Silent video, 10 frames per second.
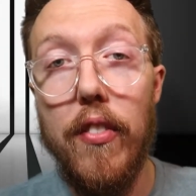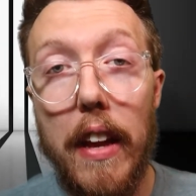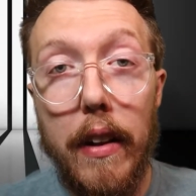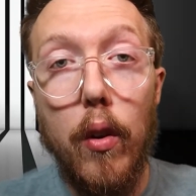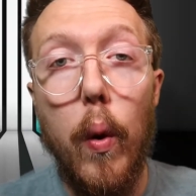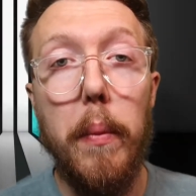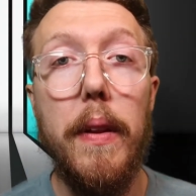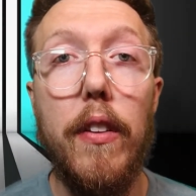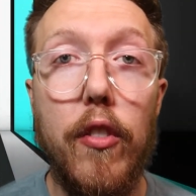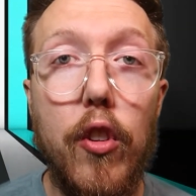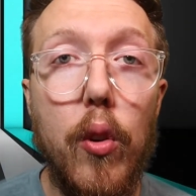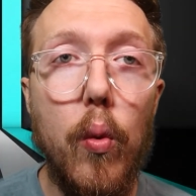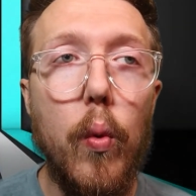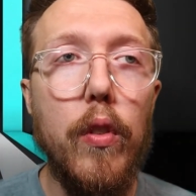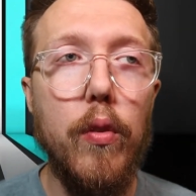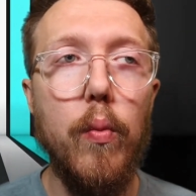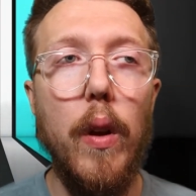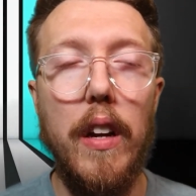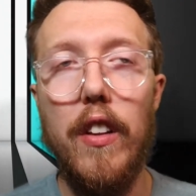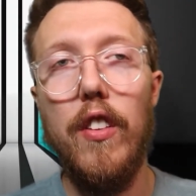said, Quiet Place 2 was
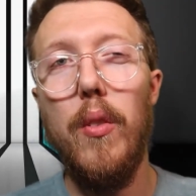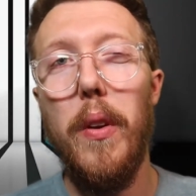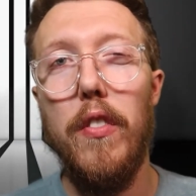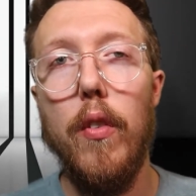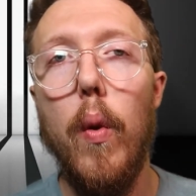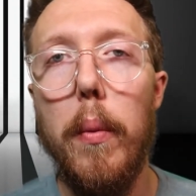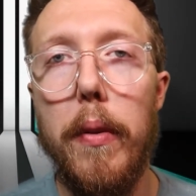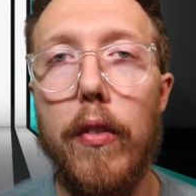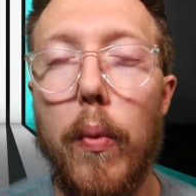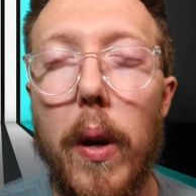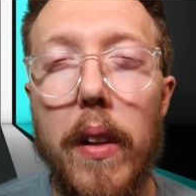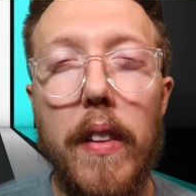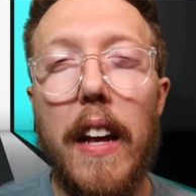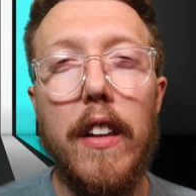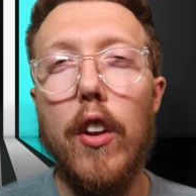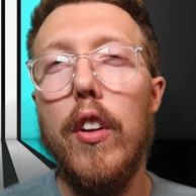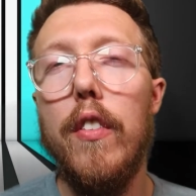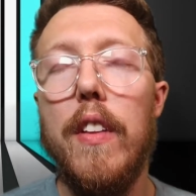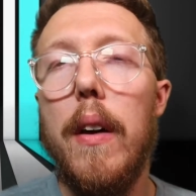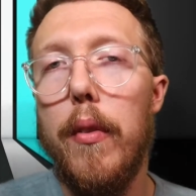a continuation of Quiet Place 1, not nearly
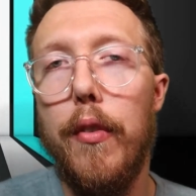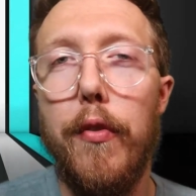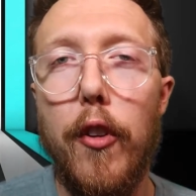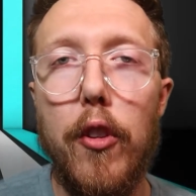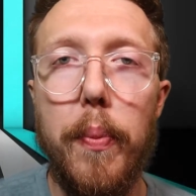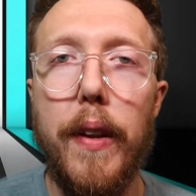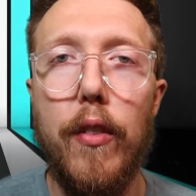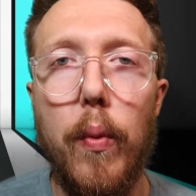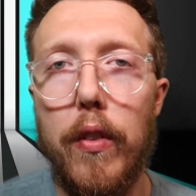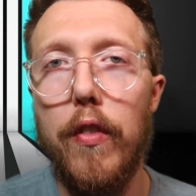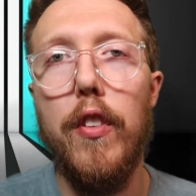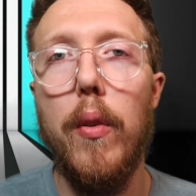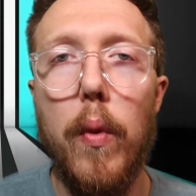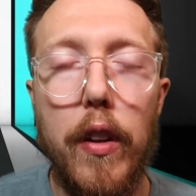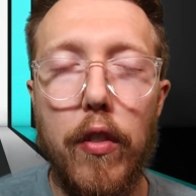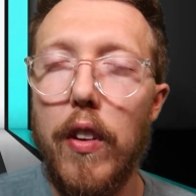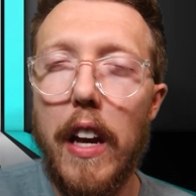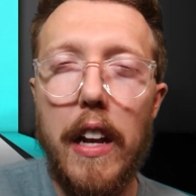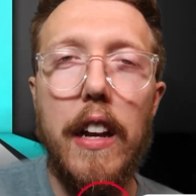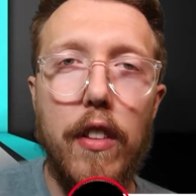as novel as the first, because once you've seen it once, you
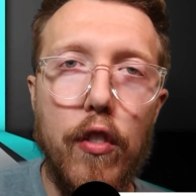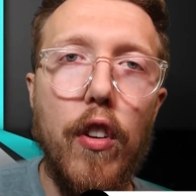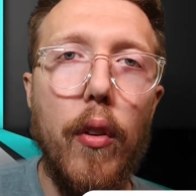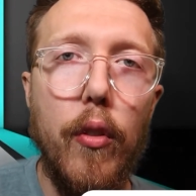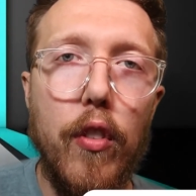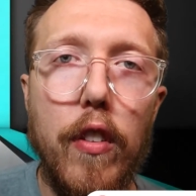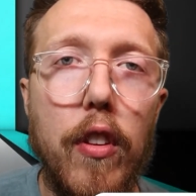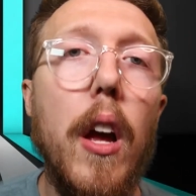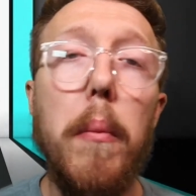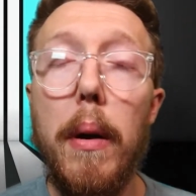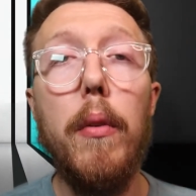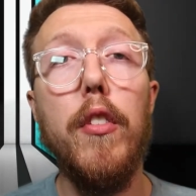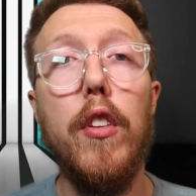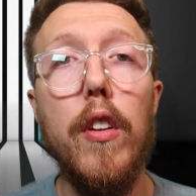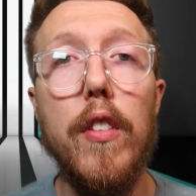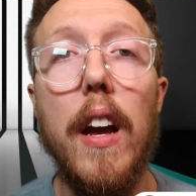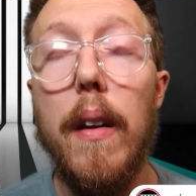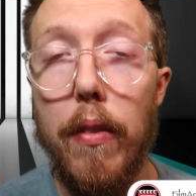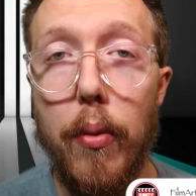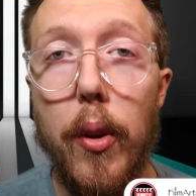kind of get the general gist, but it was a good
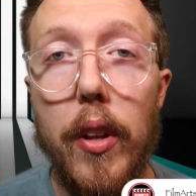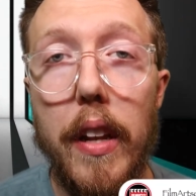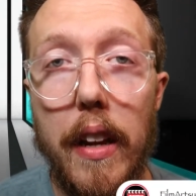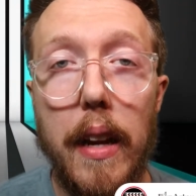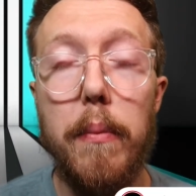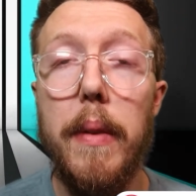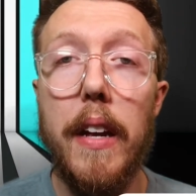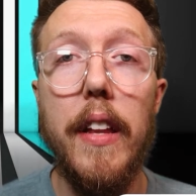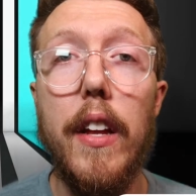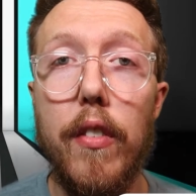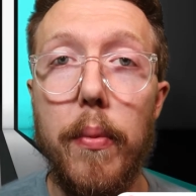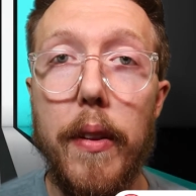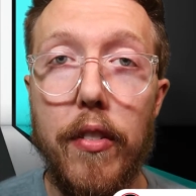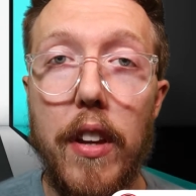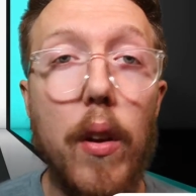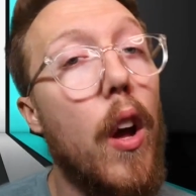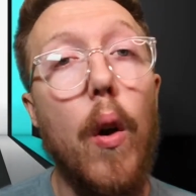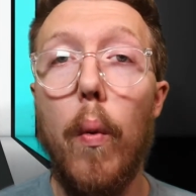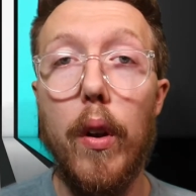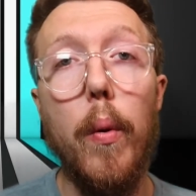time, thrilling, and kept me on the edge of my seat,
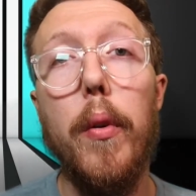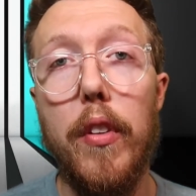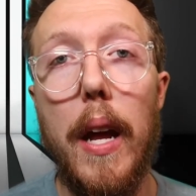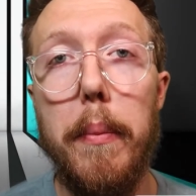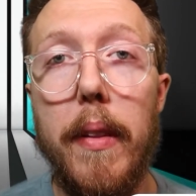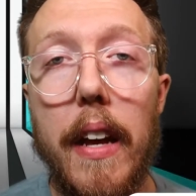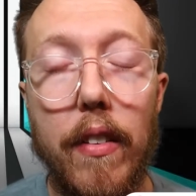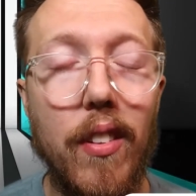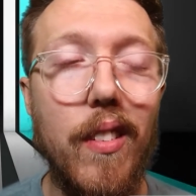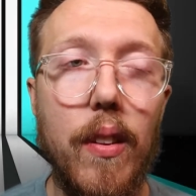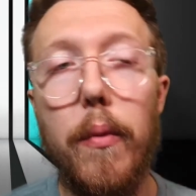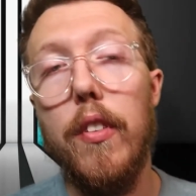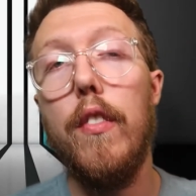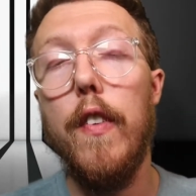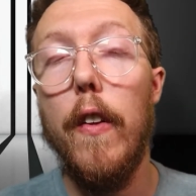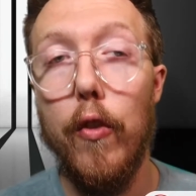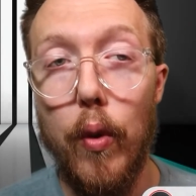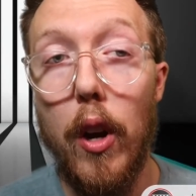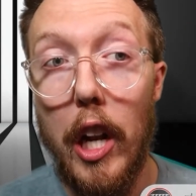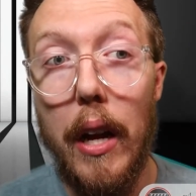wondering what was going to happen next. Some things felt
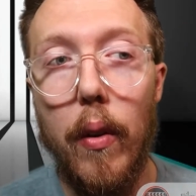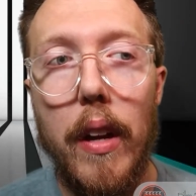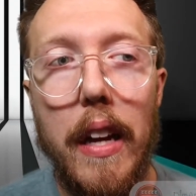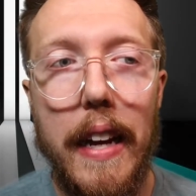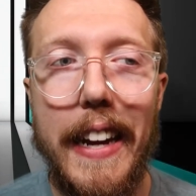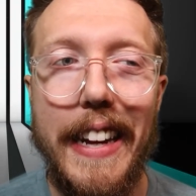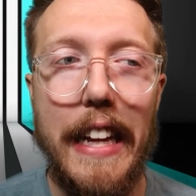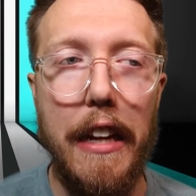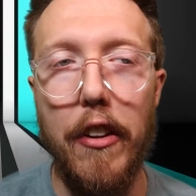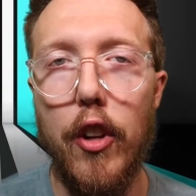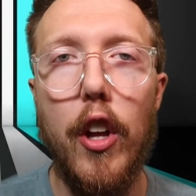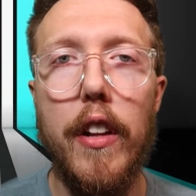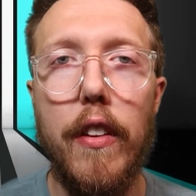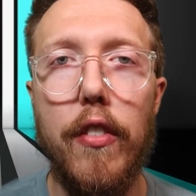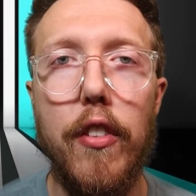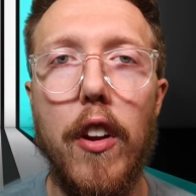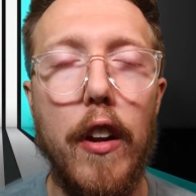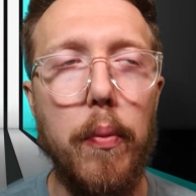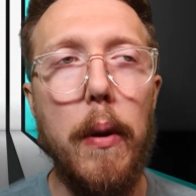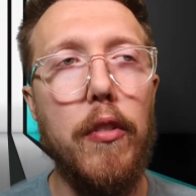drawn out and a little unnecessary,
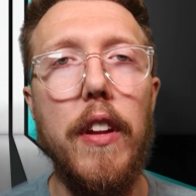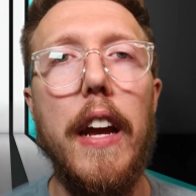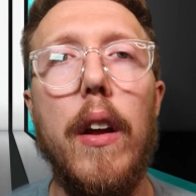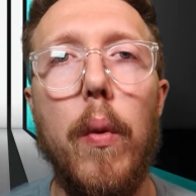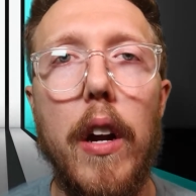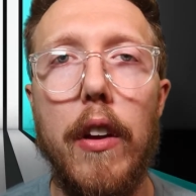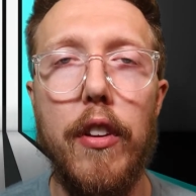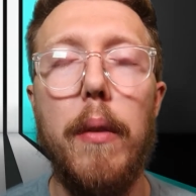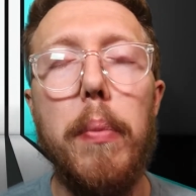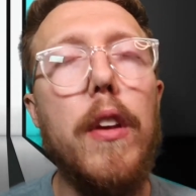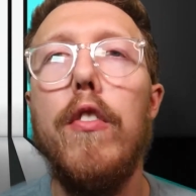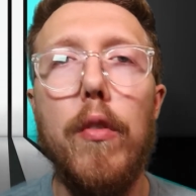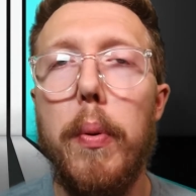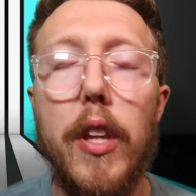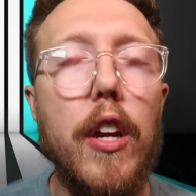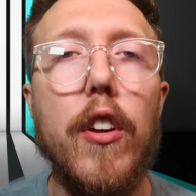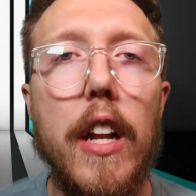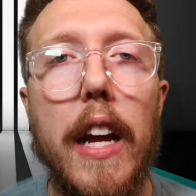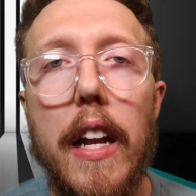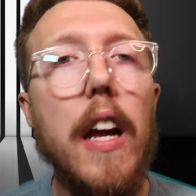especially at where I was like, please just put the hearing
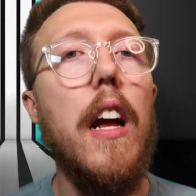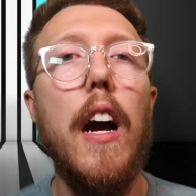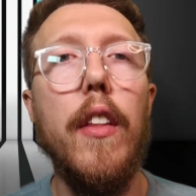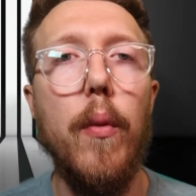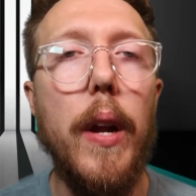aid on the